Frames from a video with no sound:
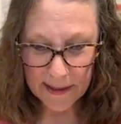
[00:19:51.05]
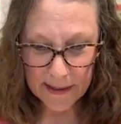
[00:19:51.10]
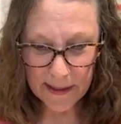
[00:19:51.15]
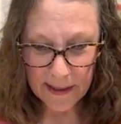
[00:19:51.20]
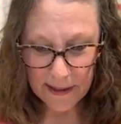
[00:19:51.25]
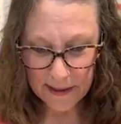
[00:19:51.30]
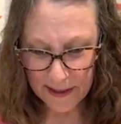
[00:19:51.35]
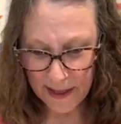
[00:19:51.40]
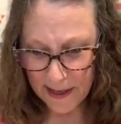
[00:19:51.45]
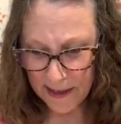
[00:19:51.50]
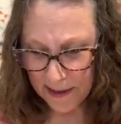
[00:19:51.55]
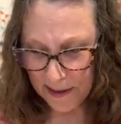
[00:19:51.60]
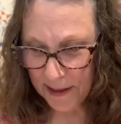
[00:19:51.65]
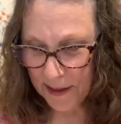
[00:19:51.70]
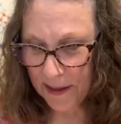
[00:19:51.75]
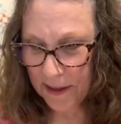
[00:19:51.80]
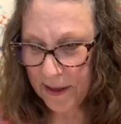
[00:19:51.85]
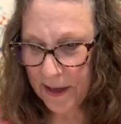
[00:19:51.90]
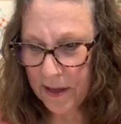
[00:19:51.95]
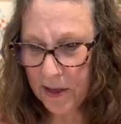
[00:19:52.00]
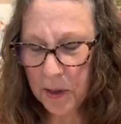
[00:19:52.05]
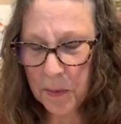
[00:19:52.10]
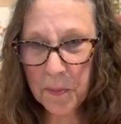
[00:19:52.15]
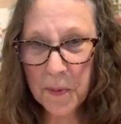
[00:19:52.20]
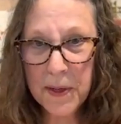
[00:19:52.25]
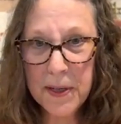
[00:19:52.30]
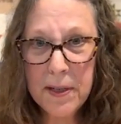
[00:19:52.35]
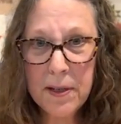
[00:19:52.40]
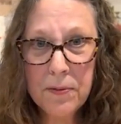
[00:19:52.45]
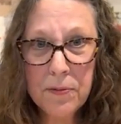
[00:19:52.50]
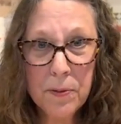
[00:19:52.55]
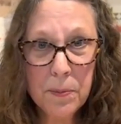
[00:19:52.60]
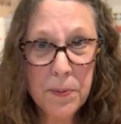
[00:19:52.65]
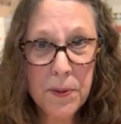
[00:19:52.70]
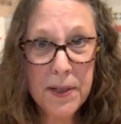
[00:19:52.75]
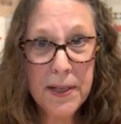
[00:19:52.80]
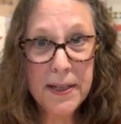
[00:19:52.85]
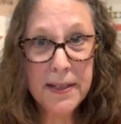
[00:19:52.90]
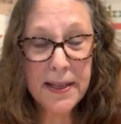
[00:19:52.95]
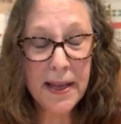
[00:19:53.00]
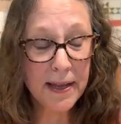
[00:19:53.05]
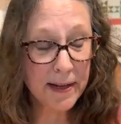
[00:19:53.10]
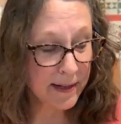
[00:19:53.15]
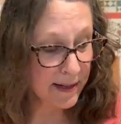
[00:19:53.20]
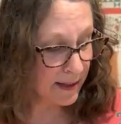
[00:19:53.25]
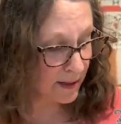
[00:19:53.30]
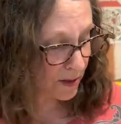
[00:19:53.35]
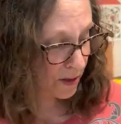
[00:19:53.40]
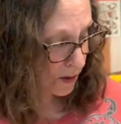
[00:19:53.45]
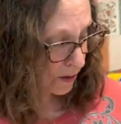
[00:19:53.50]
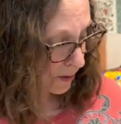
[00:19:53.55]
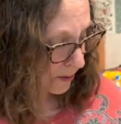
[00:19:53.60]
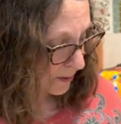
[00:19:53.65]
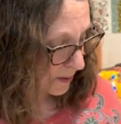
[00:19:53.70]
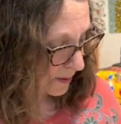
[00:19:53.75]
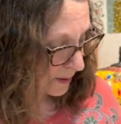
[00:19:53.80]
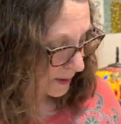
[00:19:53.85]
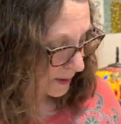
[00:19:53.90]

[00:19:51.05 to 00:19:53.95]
and thank you, Brenda, for putting that in your